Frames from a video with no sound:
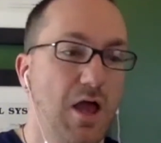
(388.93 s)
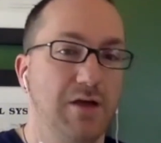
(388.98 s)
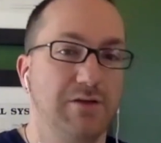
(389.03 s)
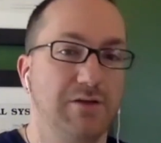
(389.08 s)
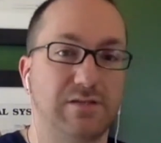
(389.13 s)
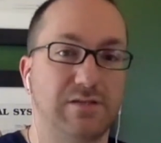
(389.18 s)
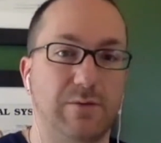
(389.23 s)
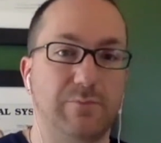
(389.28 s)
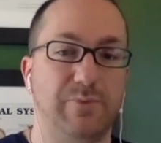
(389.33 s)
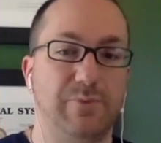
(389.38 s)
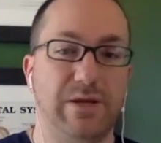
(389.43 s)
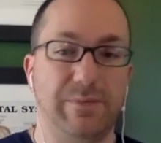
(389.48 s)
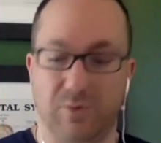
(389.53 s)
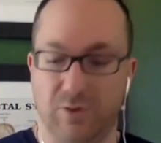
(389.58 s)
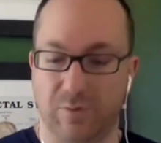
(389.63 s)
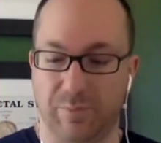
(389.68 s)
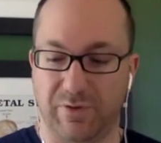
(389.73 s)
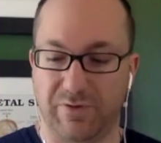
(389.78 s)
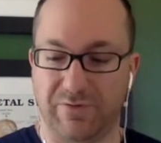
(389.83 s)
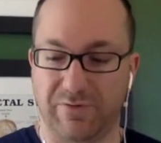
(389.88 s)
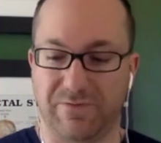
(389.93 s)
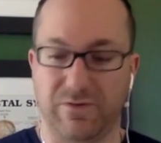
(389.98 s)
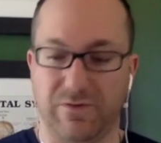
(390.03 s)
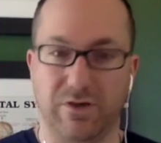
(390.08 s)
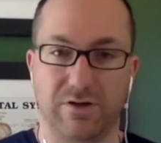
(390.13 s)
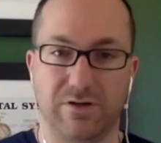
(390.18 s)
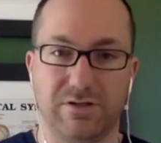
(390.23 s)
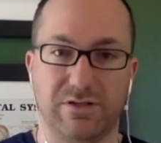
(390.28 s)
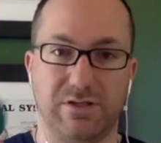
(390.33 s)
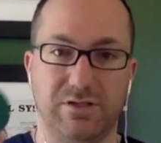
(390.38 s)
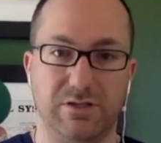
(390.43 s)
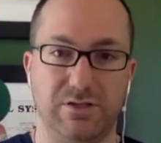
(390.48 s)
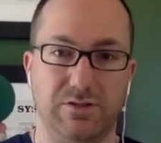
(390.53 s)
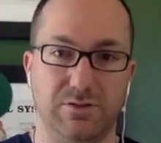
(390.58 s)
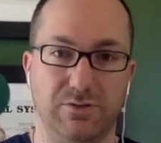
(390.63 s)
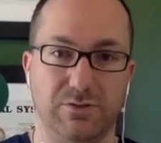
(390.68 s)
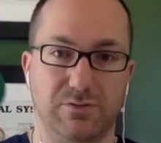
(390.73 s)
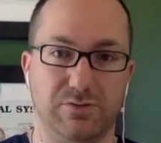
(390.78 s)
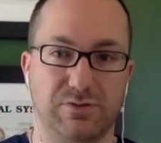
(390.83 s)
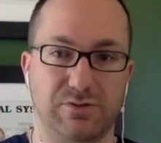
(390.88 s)
Some people prefer to
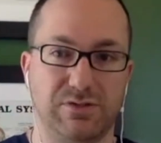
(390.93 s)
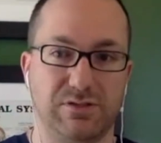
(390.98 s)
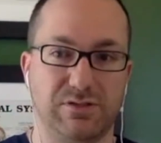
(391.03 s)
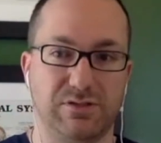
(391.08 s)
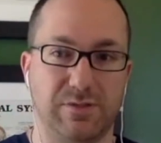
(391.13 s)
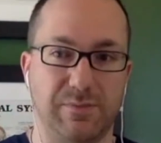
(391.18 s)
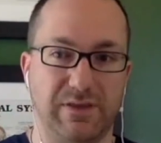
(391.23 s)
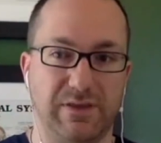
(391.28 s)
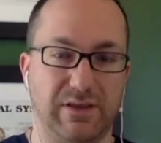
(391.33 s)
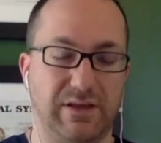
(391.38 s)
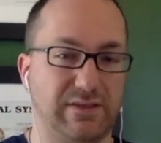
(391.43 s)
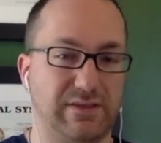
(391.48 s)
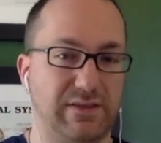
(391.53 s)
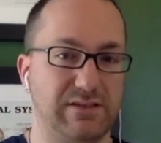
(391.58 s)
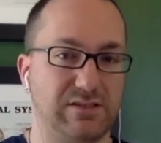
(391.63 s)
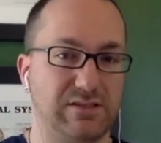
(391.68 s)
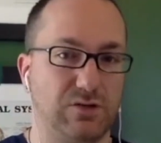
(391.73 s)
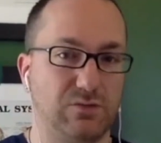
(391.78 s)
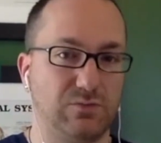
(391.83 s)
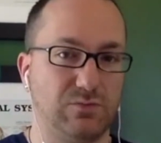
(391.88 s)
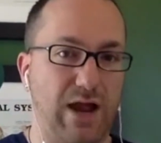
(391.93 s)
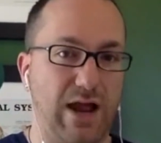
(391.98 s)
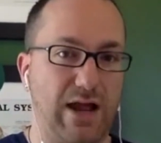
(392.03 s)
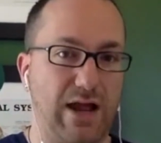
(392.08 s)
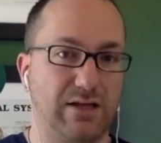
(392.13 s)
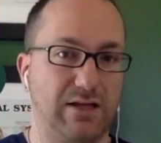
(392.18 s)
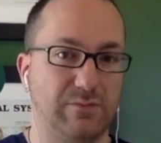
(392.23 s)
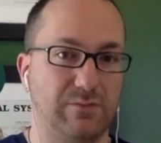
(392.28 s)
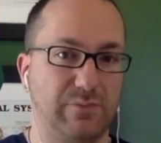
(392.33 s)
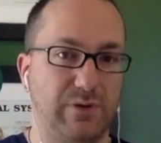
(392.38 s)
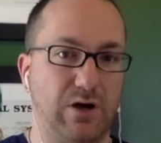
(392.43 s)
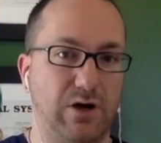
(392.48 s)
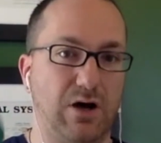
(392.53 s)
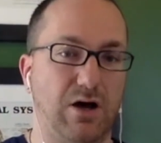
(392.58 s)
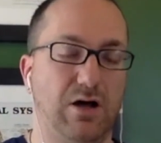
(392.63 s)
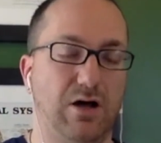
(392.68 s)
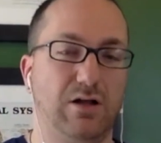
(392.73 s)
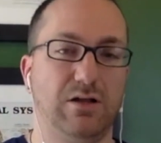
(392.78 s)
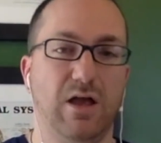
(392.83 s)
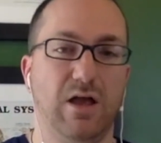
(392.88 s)
use something like this, a racquet
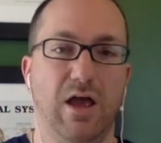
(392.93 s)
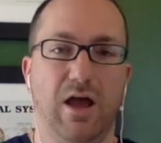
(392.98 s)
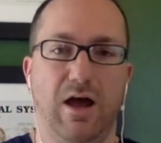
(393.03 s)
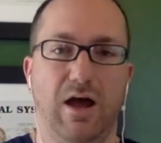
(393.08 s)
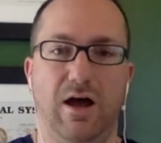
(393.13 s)
ball.